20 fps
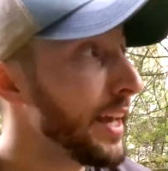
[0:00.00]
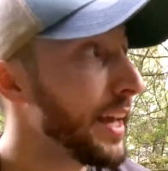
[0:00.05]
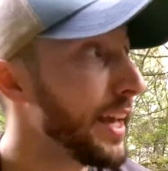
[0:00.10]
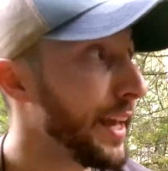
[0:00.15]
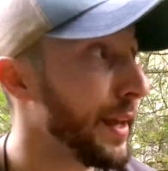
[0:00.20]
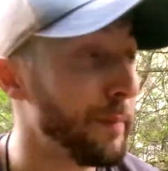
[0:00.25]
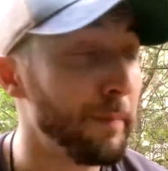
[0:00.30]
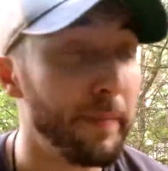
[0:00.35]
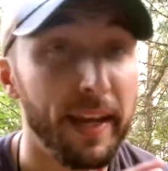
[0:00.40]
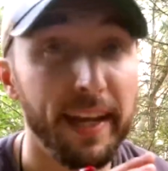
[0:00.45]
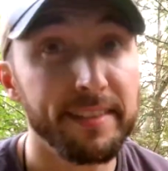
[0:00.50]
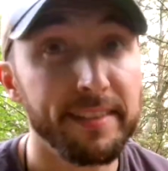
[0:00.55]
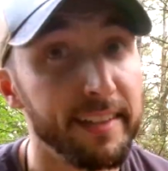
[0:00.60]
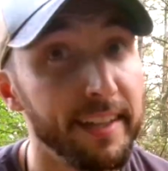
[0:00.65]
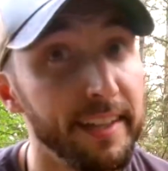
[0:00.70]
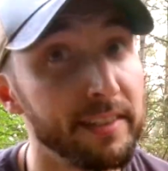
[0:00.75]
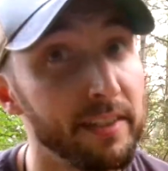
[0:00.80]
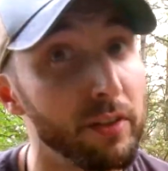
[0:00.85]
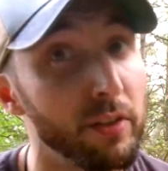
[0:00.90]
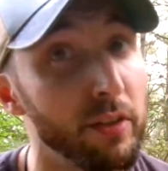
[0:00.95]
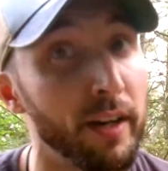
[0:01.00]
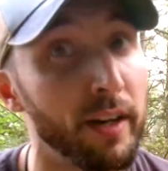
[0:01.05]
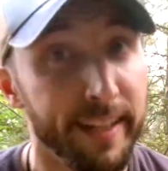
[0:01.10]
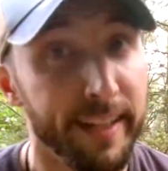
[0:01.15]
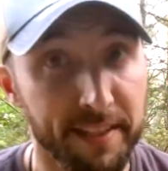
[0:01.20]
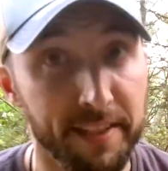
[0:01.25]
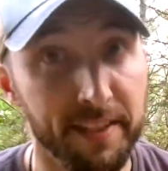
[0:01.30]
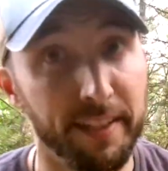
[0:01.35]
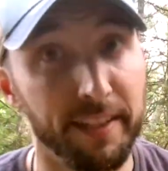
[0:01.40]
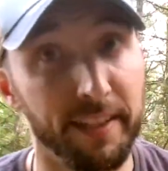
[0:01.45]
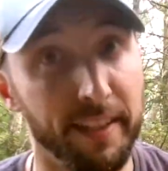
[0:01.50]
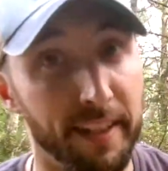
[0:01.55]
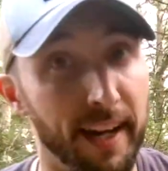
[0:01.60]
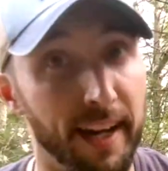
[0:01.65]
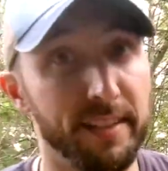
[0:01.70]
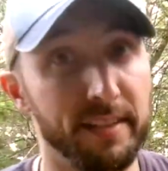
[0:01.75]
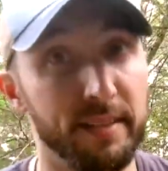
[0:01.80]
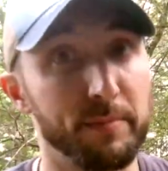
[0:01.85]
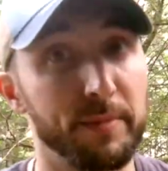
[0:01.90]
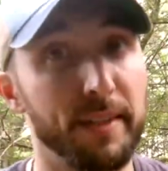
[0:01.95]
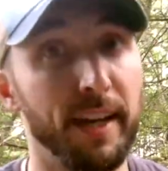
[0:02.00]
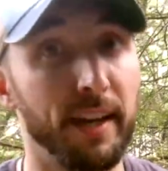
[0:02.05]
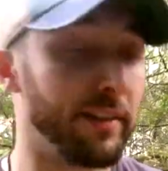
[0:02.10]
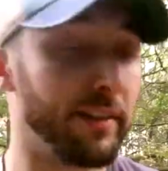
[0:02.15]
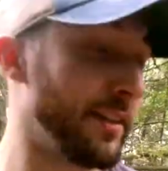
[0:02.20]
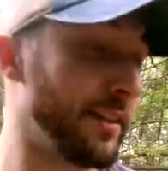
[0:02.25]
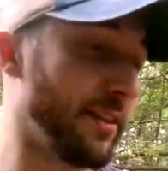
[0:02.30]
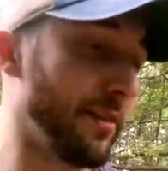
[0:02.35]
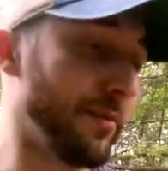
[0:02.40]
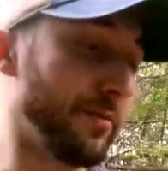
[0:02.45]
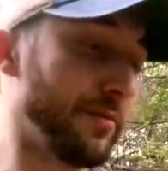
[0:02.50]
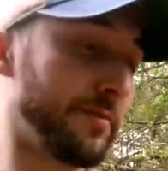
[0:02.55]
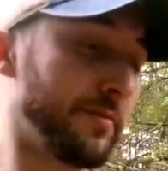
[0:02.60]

It makes things a lot easier, guys. I'm telling you.